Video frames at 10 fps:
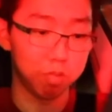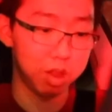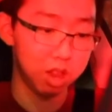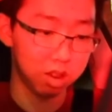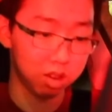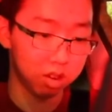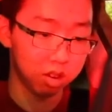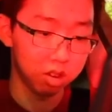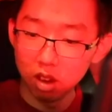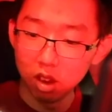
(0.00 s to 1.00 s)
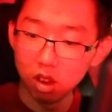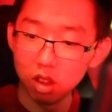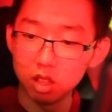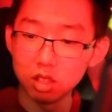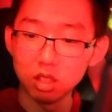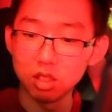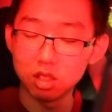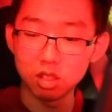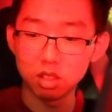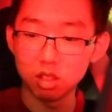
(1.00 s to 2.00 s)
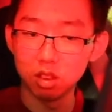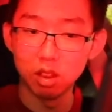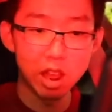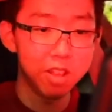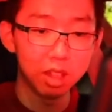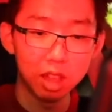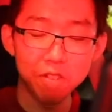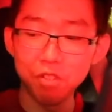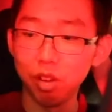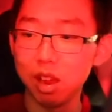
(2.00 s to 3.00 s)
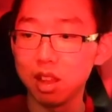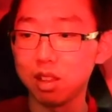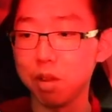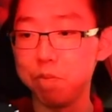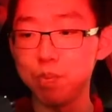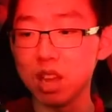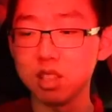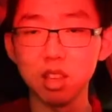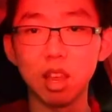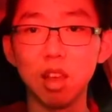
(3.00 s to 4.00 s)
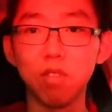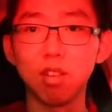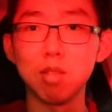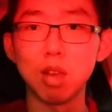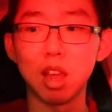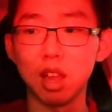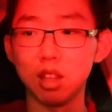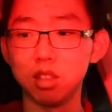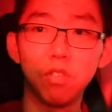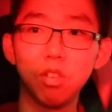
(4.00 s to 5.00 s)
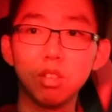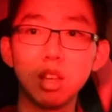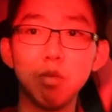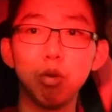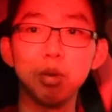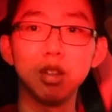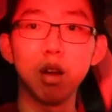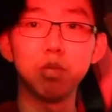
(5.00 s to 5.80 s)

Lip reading: man. Oh, this is I feel like the best thing ever in my hands. First time opened up,